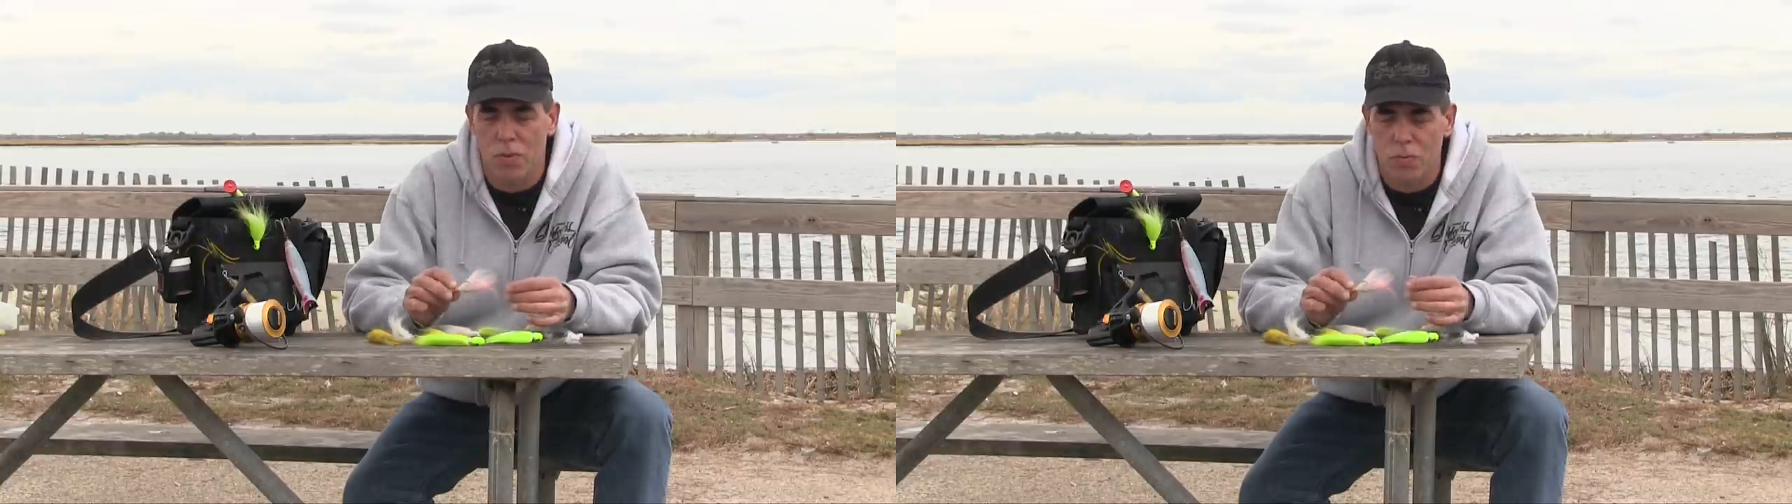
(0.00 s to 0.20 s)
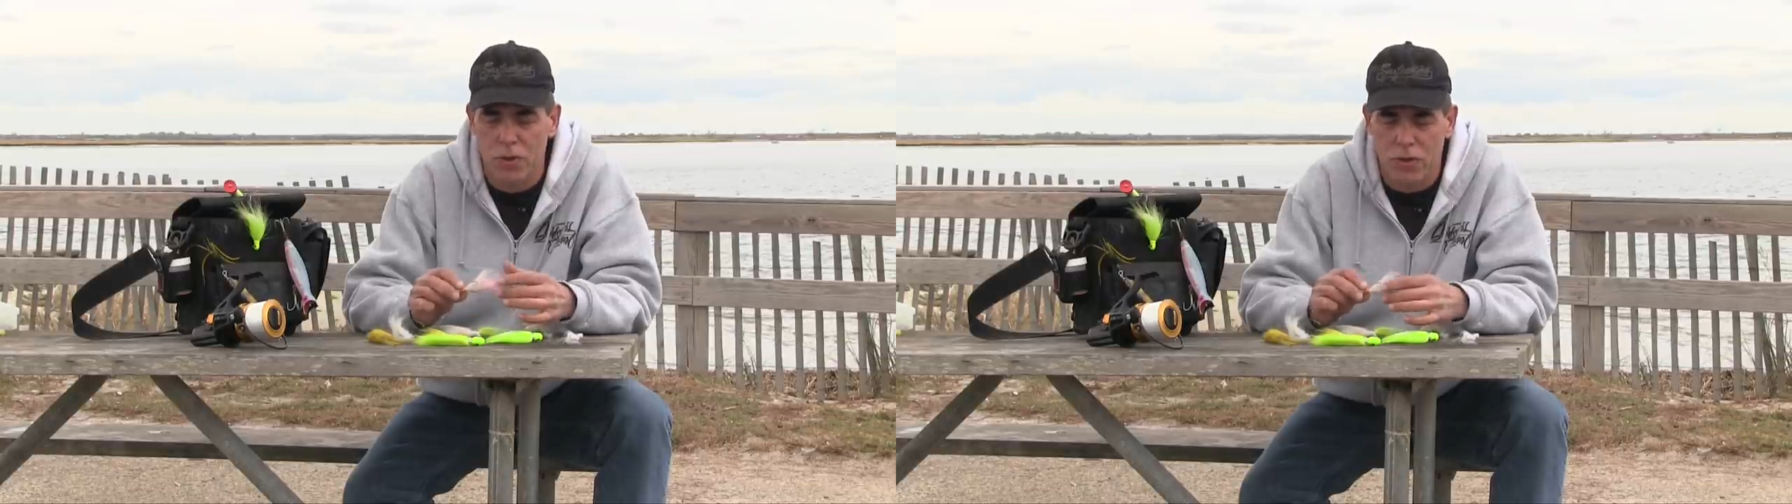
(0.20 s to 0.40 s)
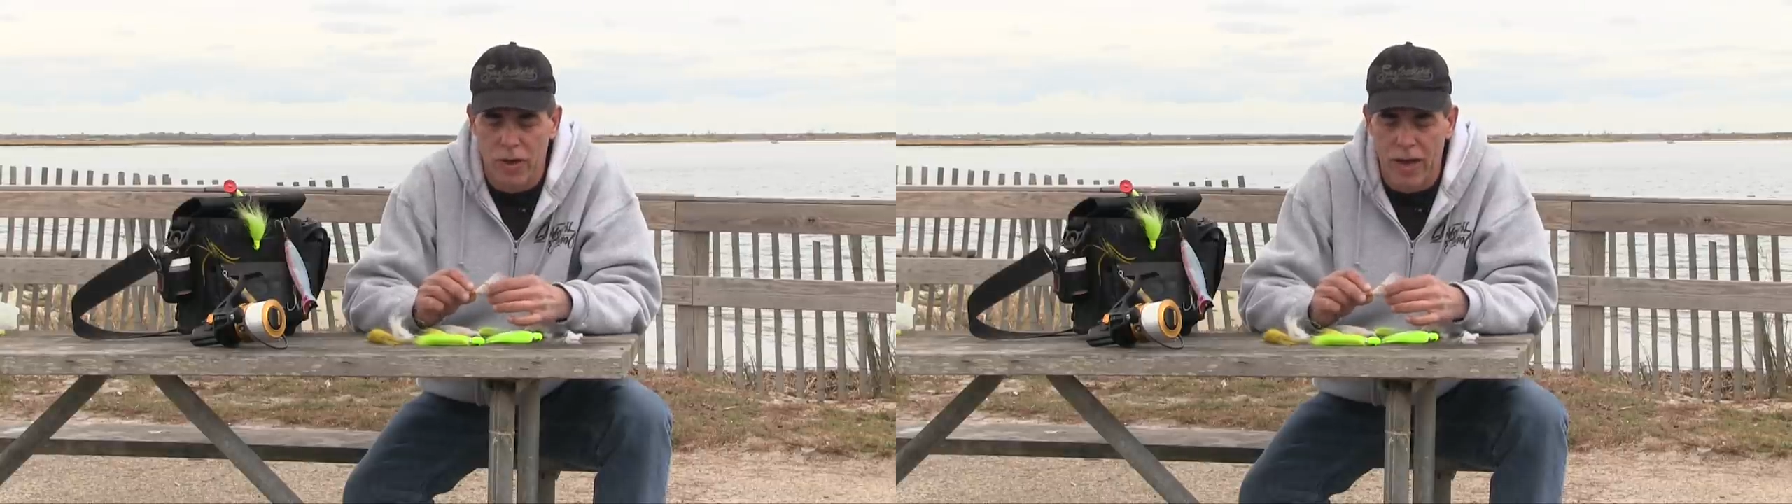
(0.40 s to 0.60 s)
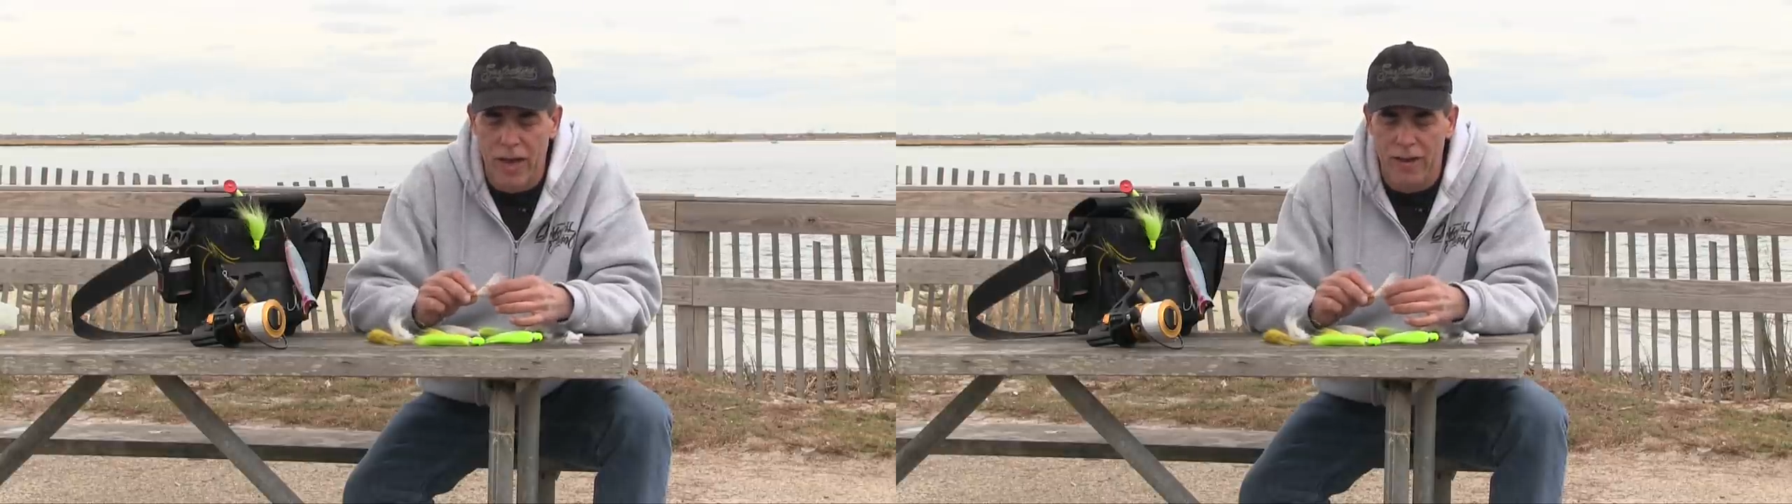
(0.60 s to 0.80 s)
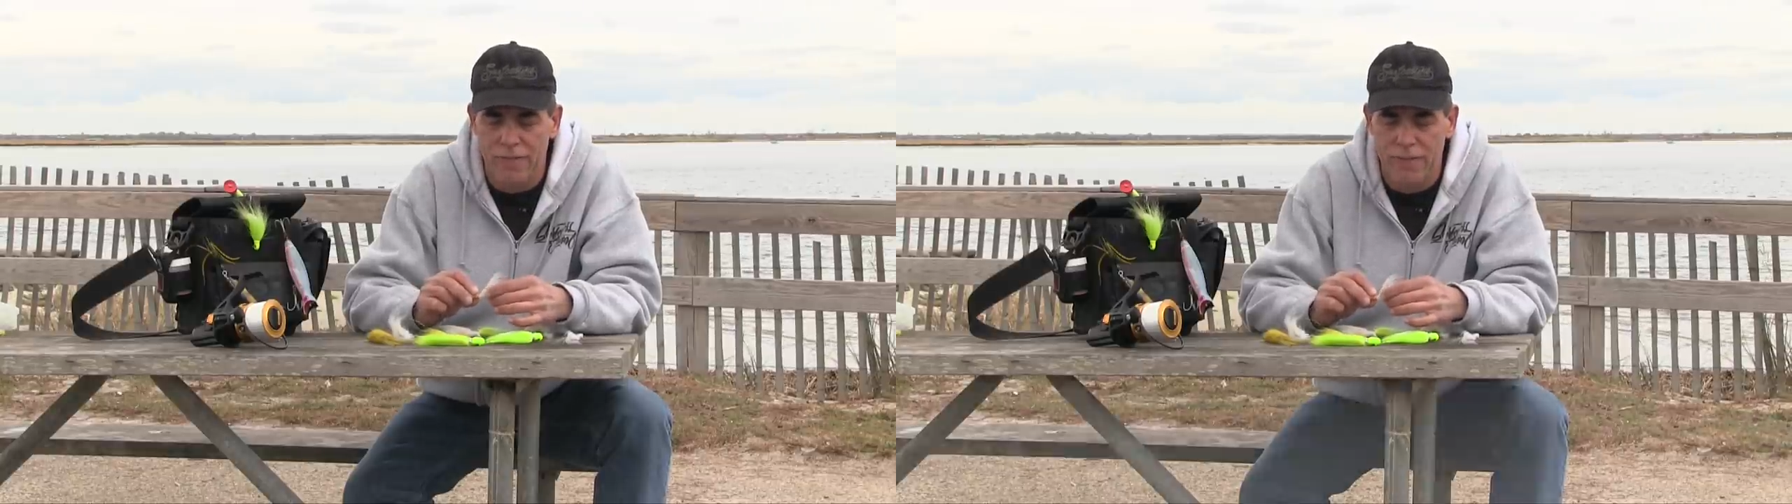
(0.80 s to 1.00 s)
where we're going to
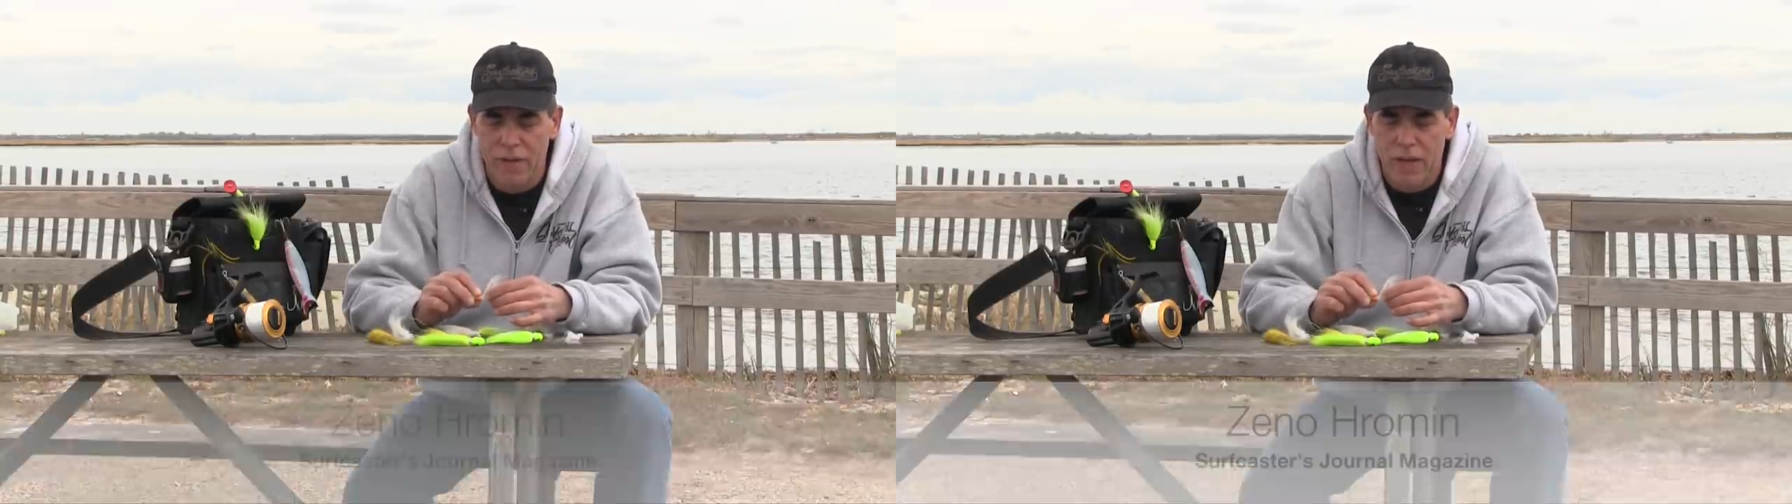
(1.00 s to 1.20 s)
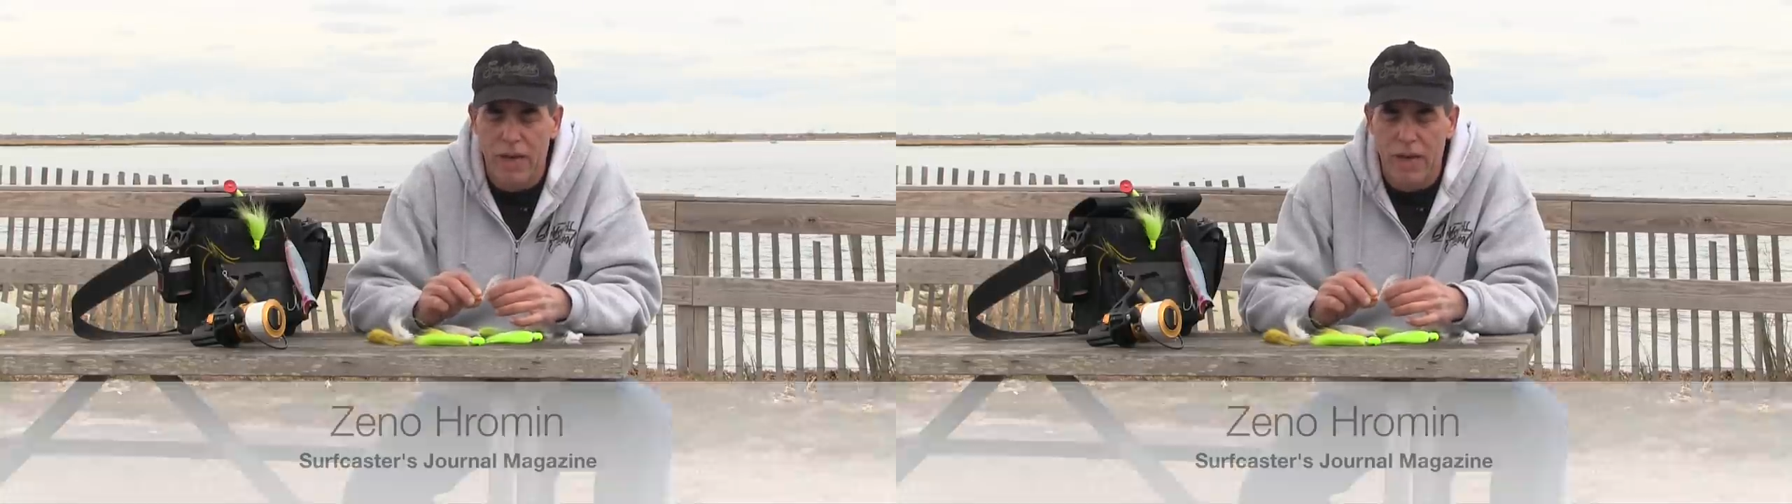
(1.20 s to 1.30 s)
have